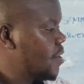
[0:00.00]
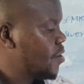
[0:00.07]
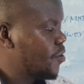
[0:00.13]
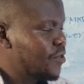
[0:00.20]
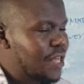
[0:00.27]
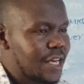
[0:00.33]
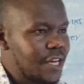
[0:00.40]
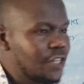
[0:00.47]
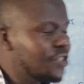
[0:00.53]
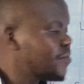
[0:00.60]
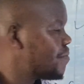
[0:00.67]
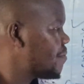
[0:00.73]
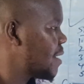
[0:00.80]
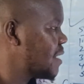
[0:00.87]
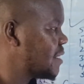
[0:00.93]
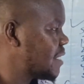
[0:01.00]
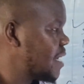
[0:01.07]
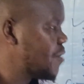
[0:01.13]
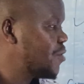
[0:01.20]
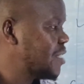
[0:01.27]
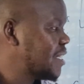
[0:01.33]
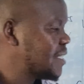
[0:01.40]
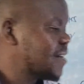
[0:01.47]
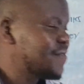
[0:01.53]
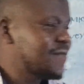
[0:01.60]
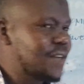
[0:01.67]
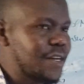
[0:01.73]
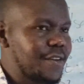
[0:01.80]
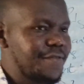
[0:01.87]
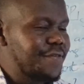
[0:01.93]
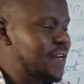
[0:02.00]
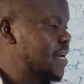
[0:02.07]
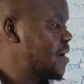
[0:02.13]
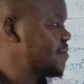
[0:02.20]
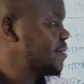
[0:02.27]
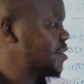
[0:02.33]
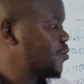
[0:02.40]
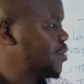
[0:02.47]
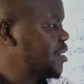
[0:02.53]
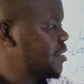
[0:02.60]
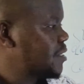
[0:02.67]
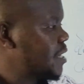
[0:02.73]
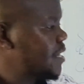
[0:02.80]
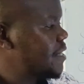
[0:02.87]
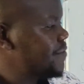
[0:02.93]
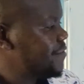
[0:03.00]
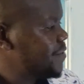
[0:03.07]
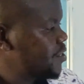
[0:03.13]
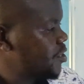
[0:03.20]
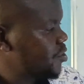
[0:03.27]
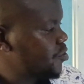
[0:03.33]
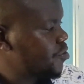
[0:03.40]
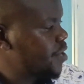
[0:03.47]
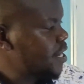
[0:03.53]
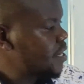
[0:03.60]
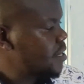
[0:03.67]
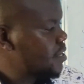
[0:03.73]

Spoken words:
On the kingdom Plantae, we just have 3 phylums, which is a division, sorry.